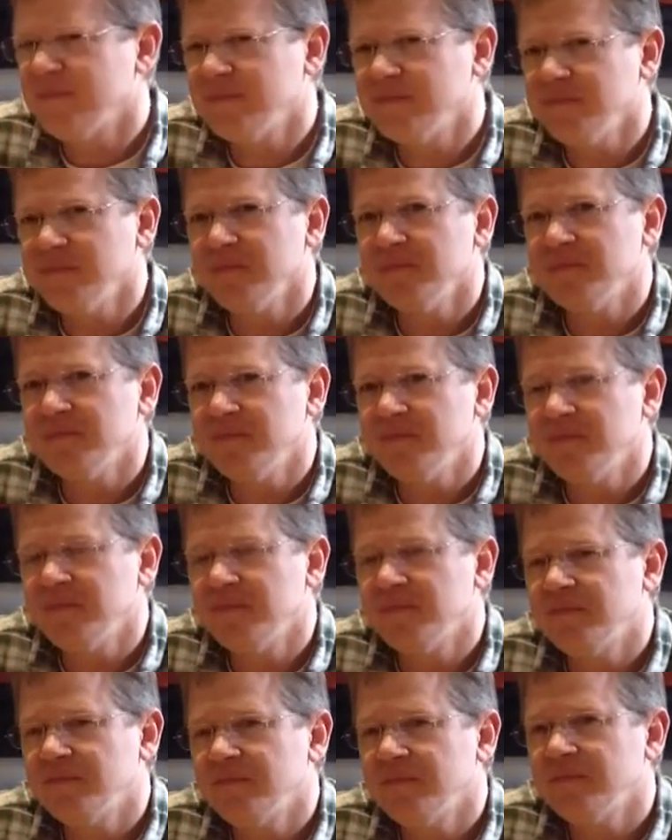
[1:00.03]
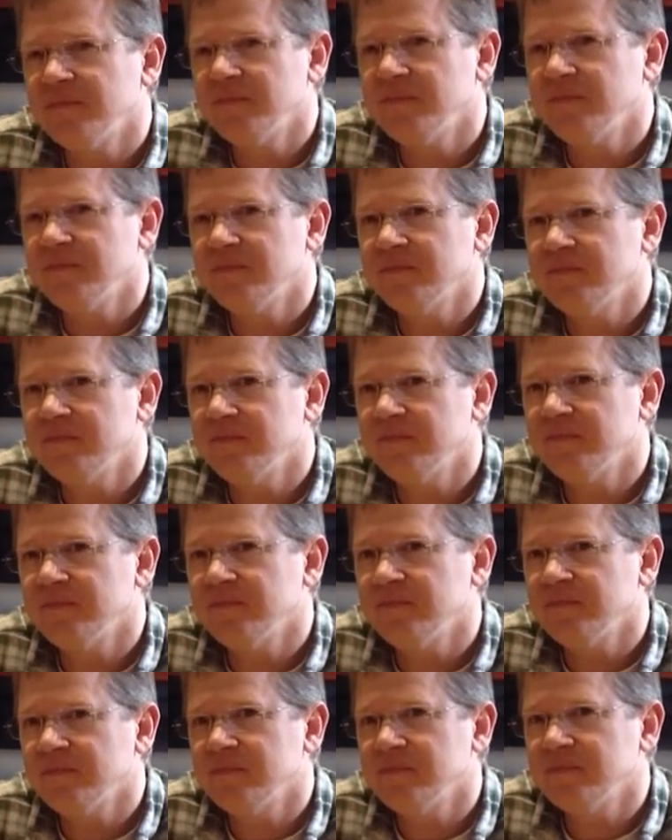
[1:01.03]

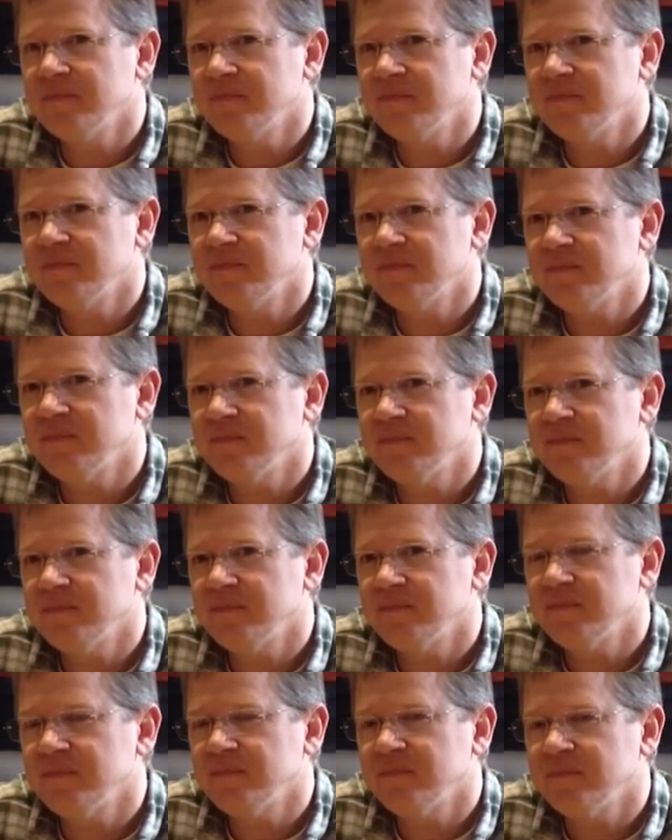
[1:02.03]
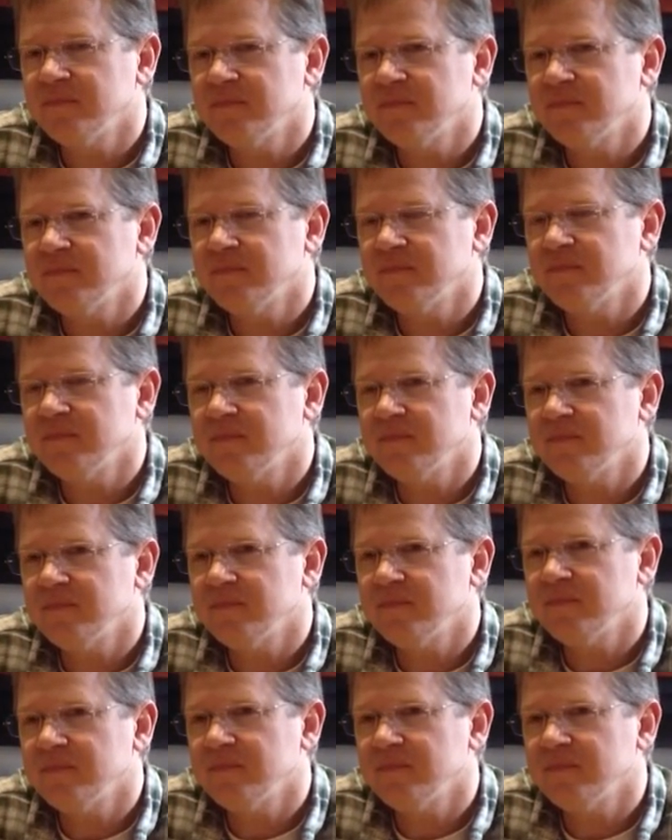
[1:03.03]
This person isn't speaking.